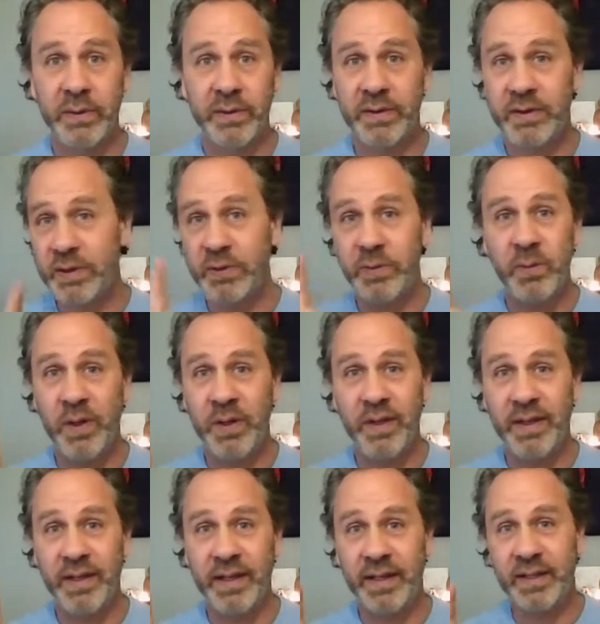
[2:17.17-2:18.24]
It's just one
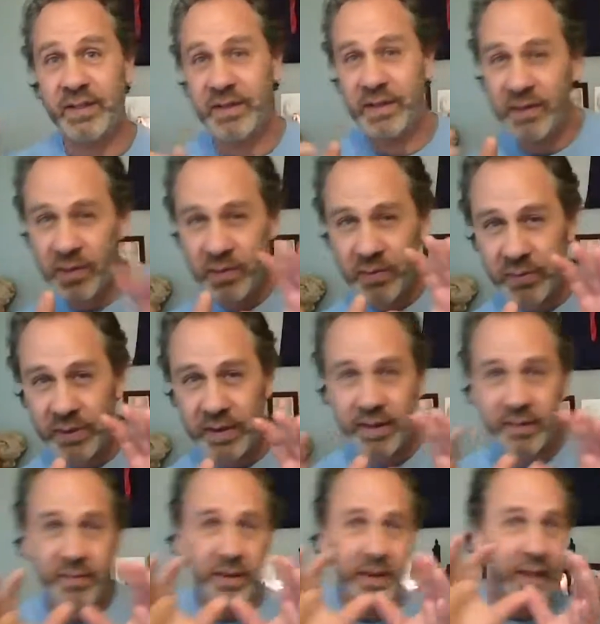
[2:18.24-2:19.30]
thing. It's just three
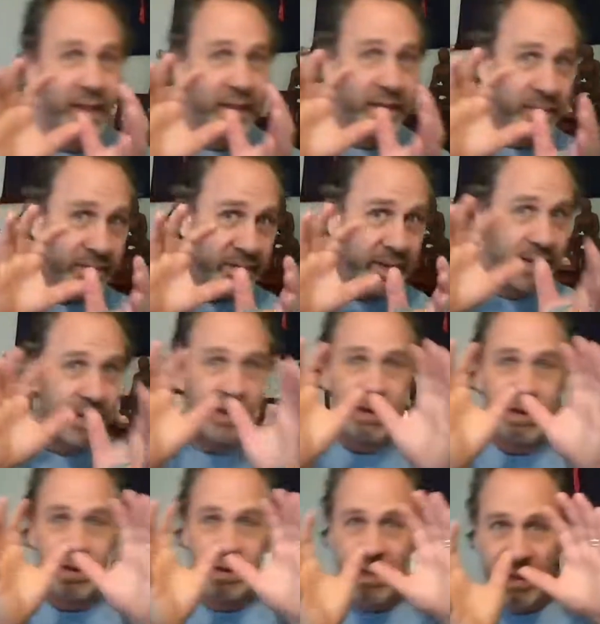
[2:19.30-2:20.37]
different kind of
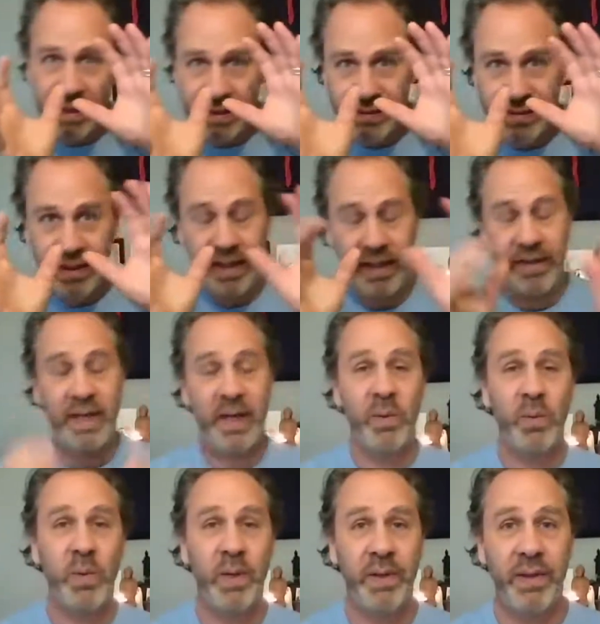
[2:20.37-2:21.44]
takes on that
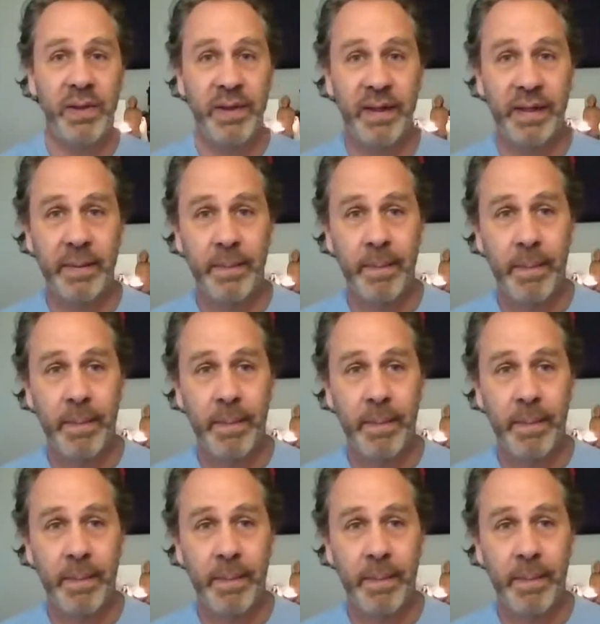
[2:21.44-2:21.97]
one thing.